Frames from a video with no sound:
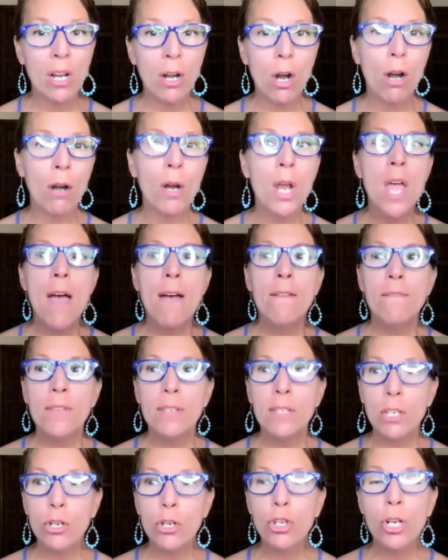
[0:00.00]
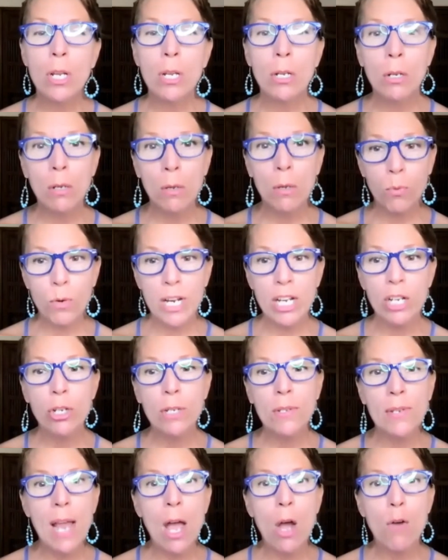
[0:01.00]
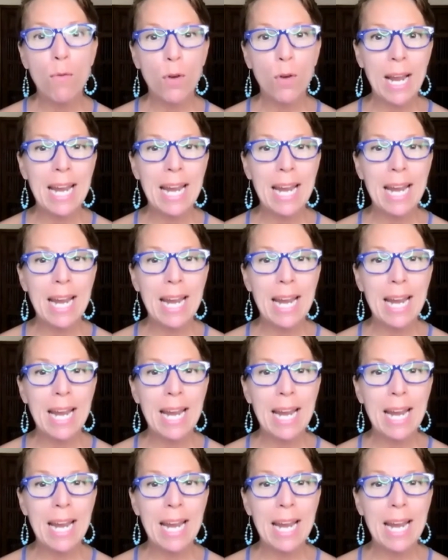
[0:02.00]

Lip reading: Our physician reach is now over